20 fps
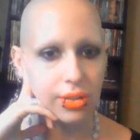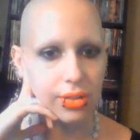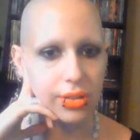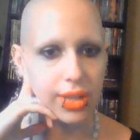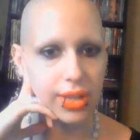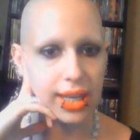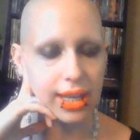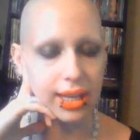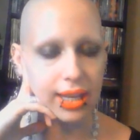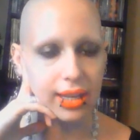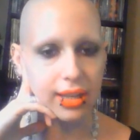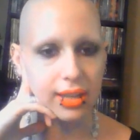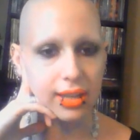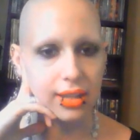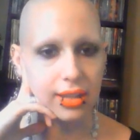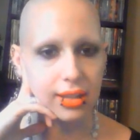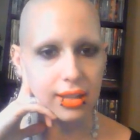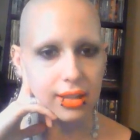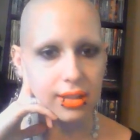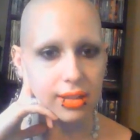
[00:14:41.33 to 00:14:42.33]

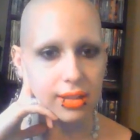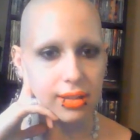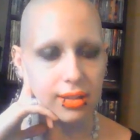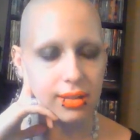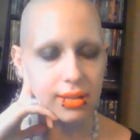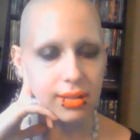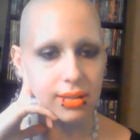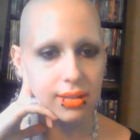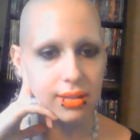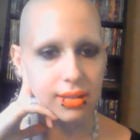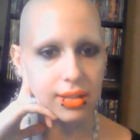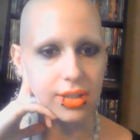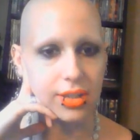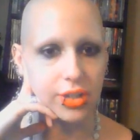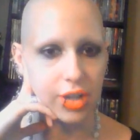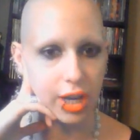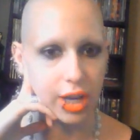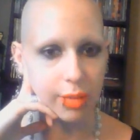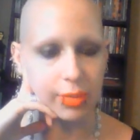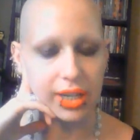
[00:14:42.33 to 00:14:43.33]
the
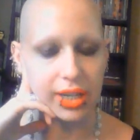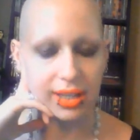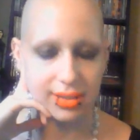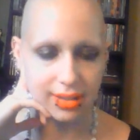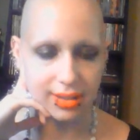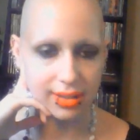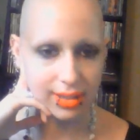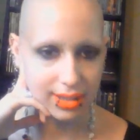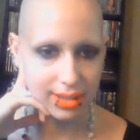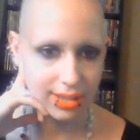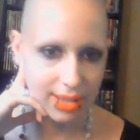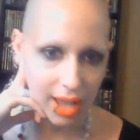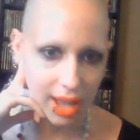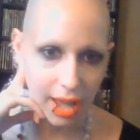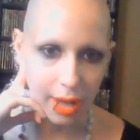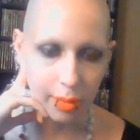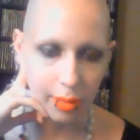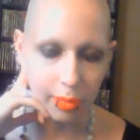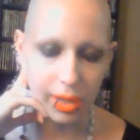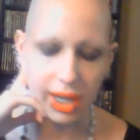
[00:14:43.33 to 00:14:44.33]
dominant and the
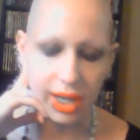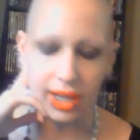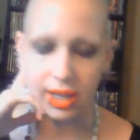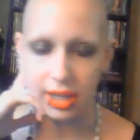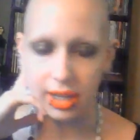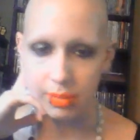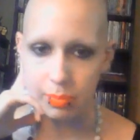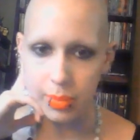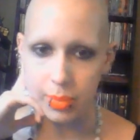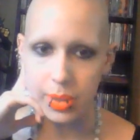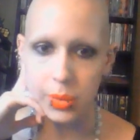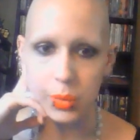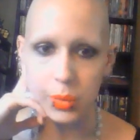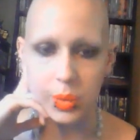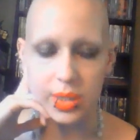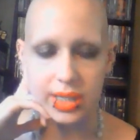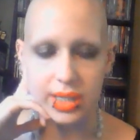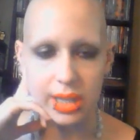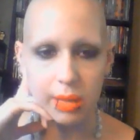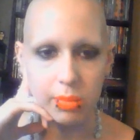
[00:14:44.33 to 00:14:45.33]
sub, but it can build
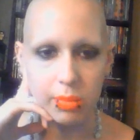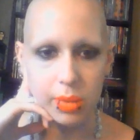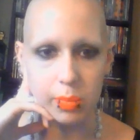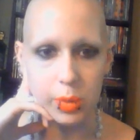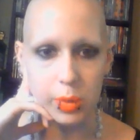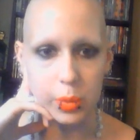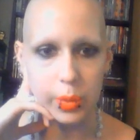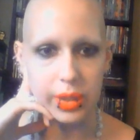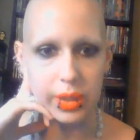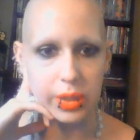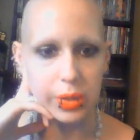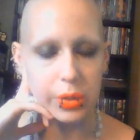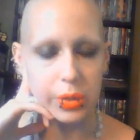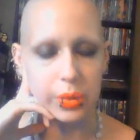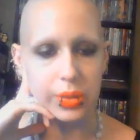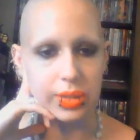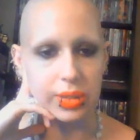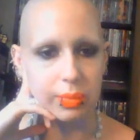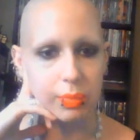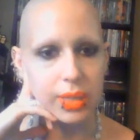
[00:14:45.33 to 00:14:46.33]
resentment between the two
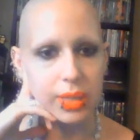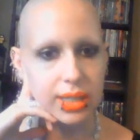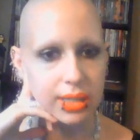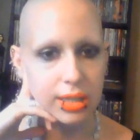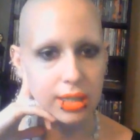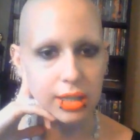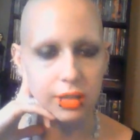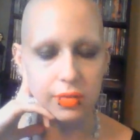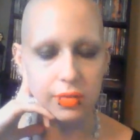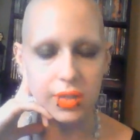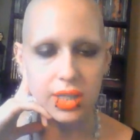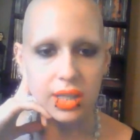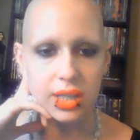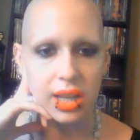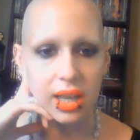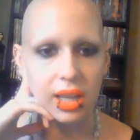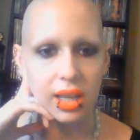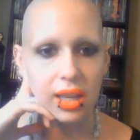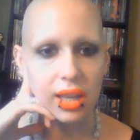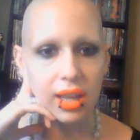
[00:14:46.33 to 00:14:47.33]
submissives,
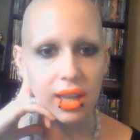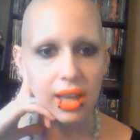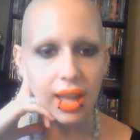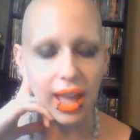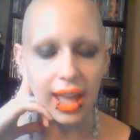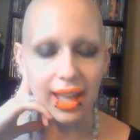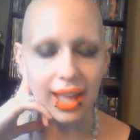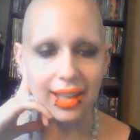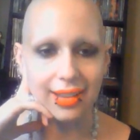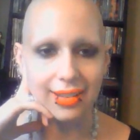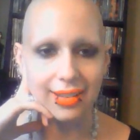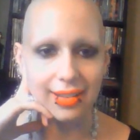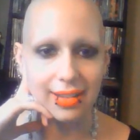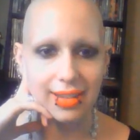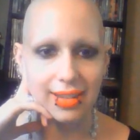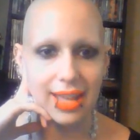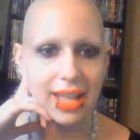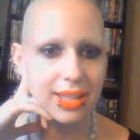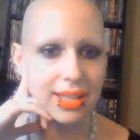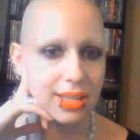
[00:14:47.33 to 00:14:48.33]
and
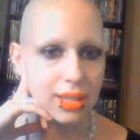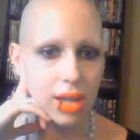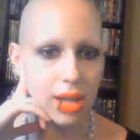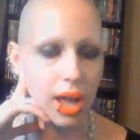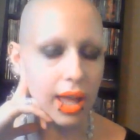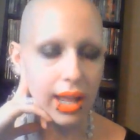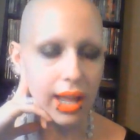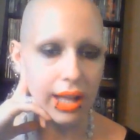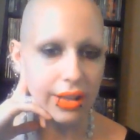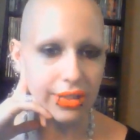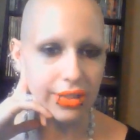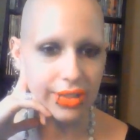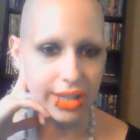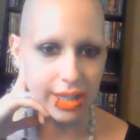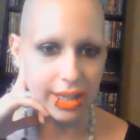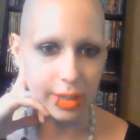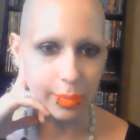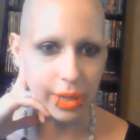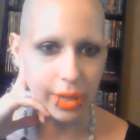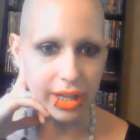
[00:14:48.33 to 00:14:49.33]
that's not
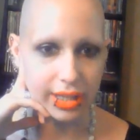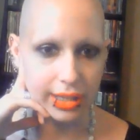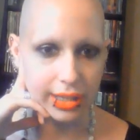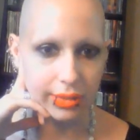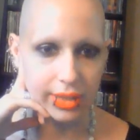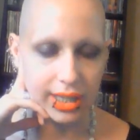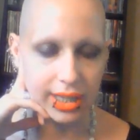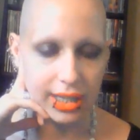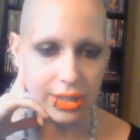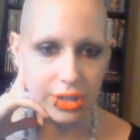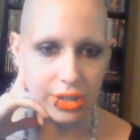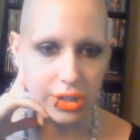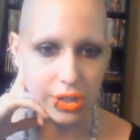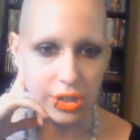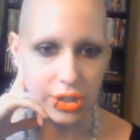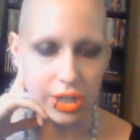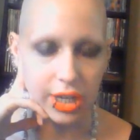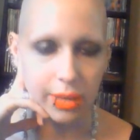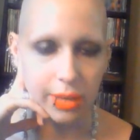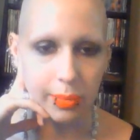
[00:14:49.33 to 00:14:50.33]
healthy in a poly
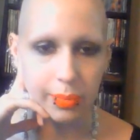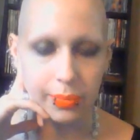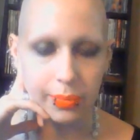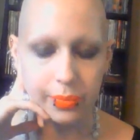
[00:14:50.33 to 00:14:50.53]
relationship.